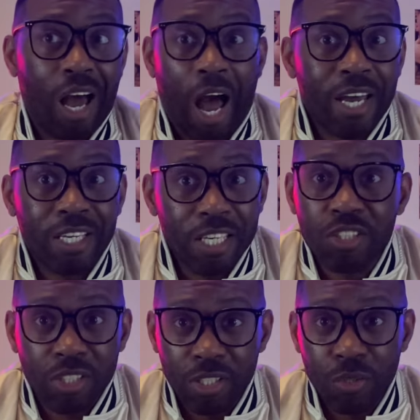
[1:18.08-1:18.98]
I could
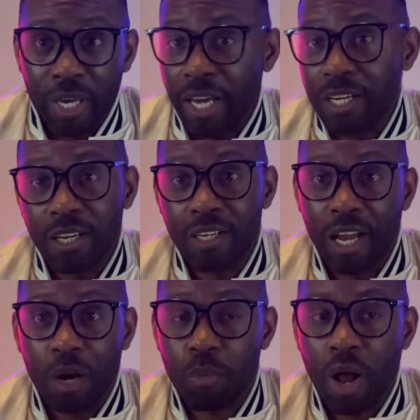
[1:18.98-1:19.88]
easily do that.
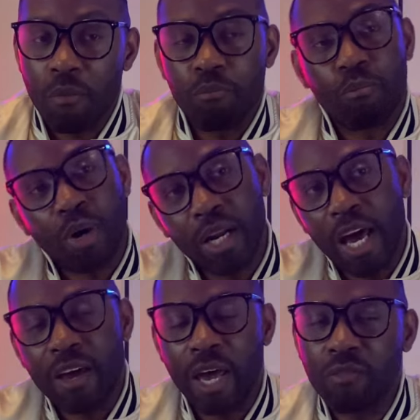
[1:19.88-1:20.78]
Not a problem. But
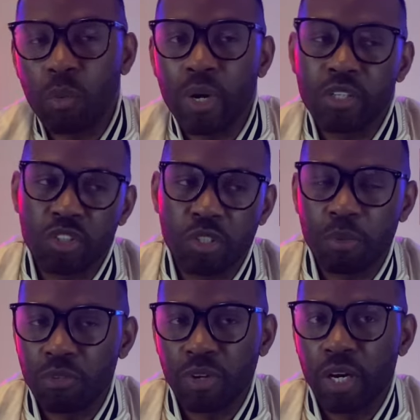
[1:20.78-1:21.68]
at heavyweight, just to
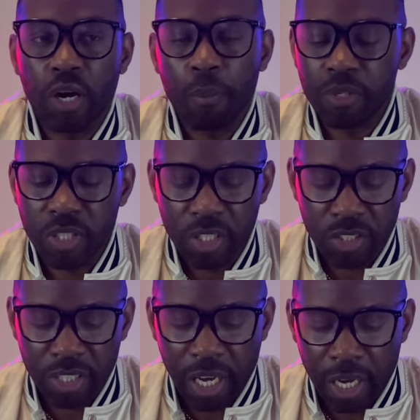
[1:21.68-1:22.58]
be fair, I'm going to say it's a
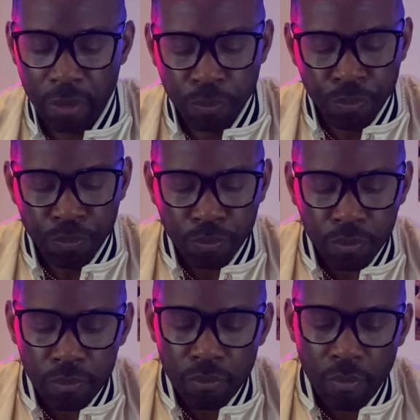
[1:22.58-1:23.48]
tie.
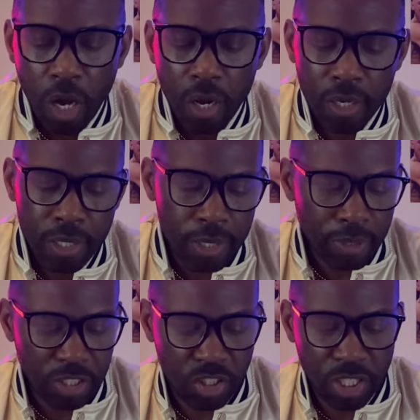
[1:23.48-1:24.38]

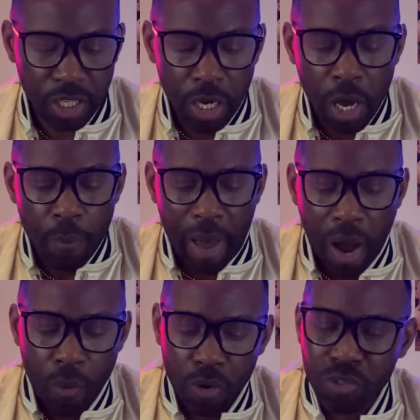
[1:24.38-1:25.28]
Let's see.
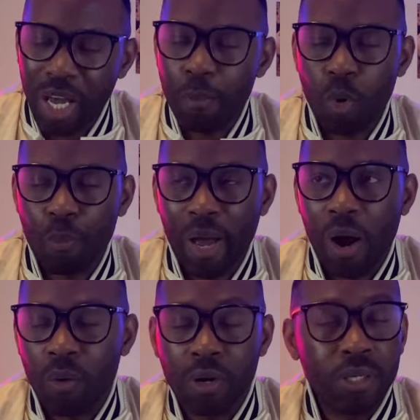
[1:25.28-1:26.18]
Power. Who's got more
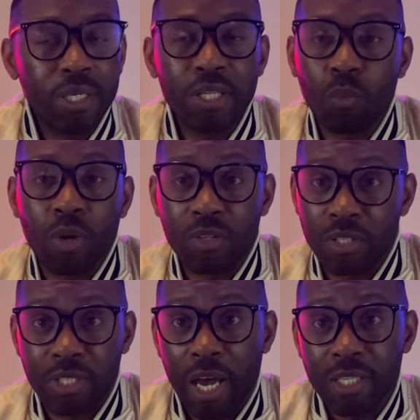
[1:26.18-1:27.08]
power? Neither one of
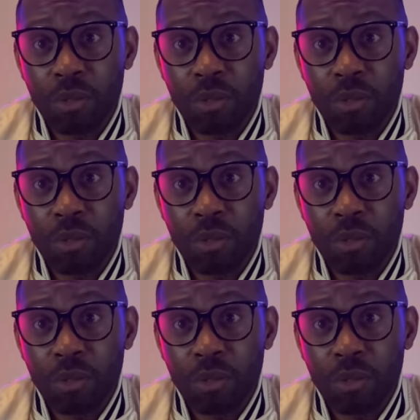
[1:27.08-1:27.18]
these guys are